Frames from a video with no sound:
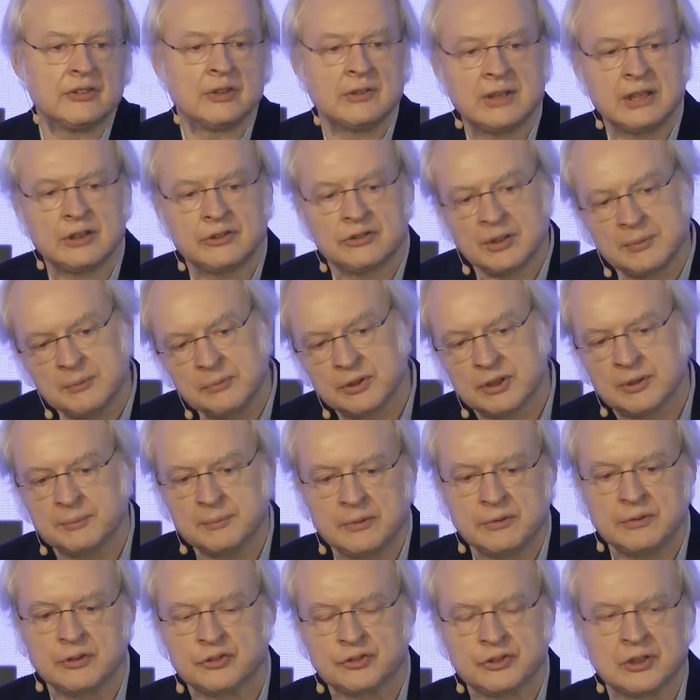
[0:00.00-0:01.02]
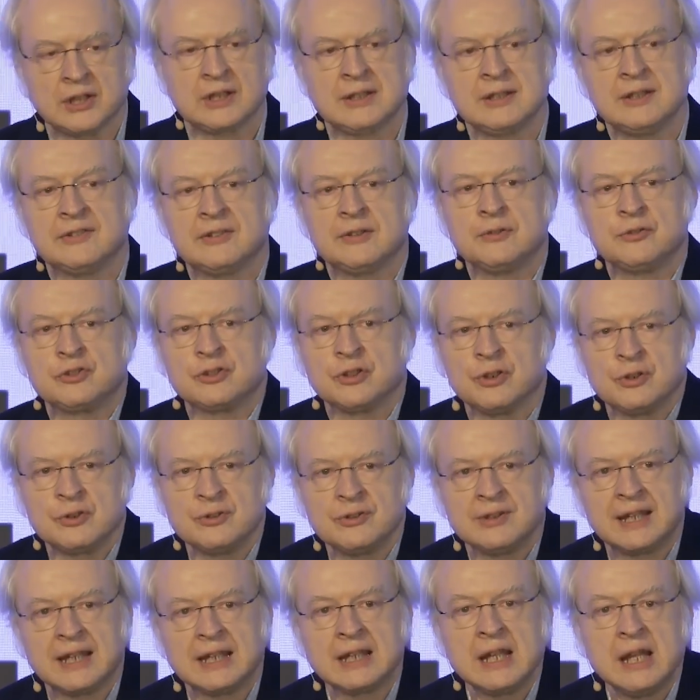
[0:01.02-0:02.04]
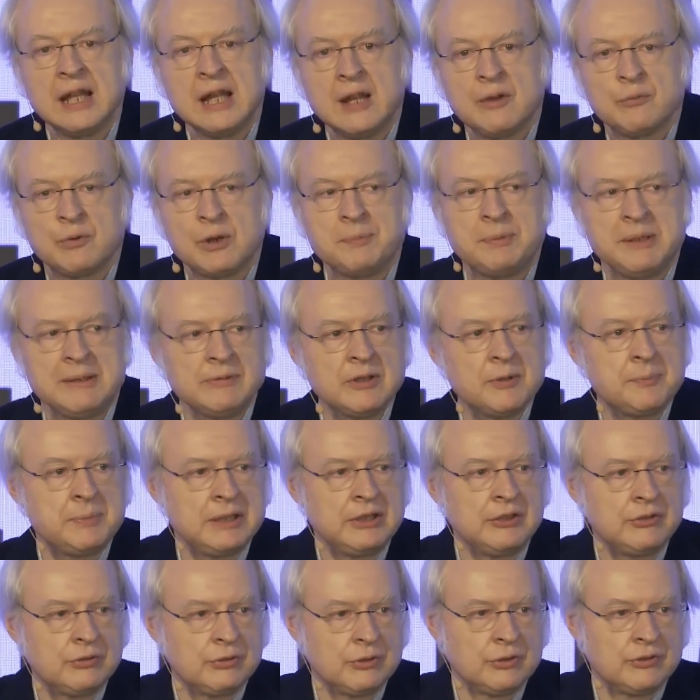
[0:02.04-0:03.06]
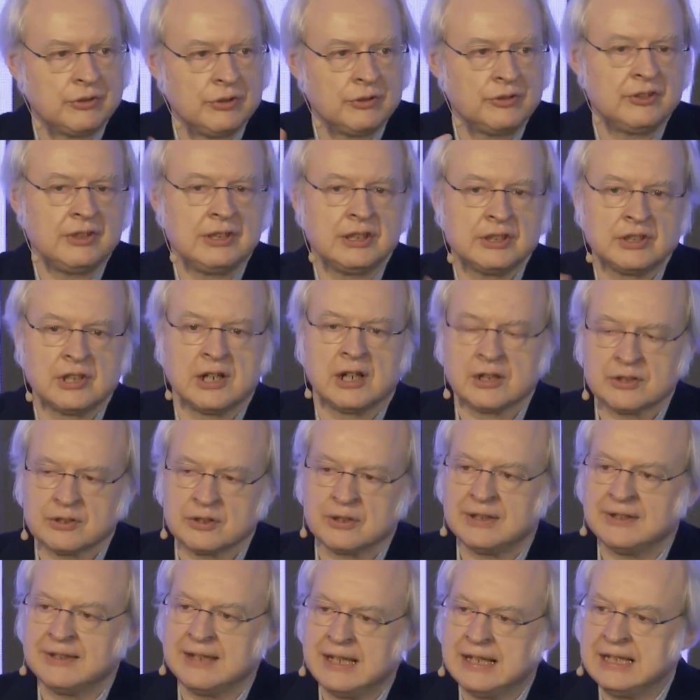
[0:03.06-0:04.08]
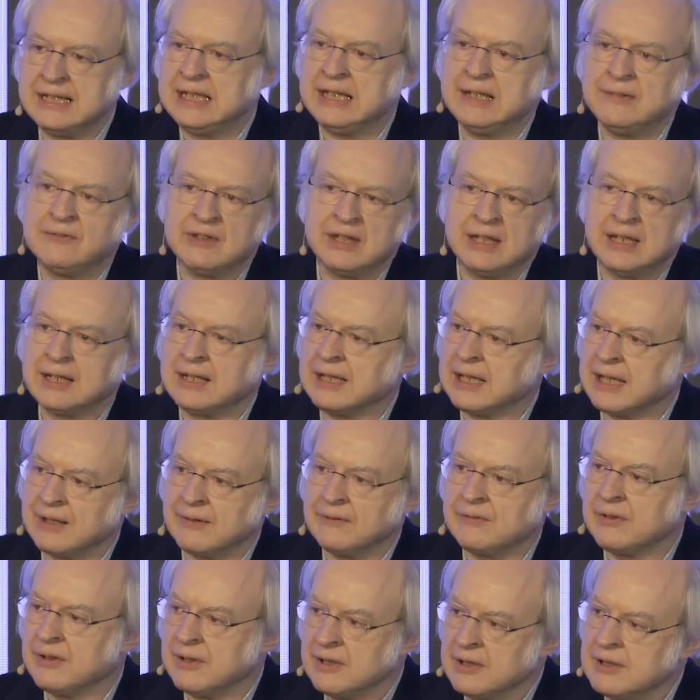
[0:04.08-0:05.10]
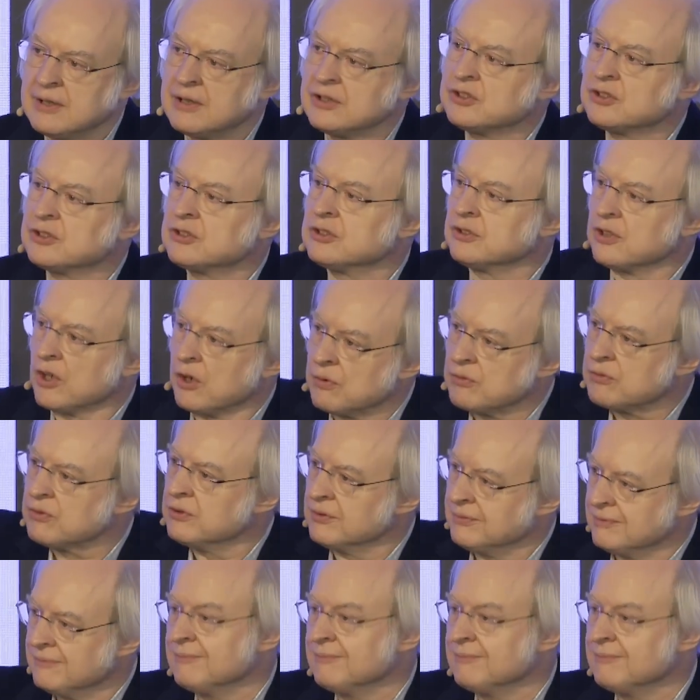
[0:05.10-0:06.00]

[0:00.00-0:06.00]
So there's some of the studies have shown that when people have been to see a doctor and they leave, they kind of don't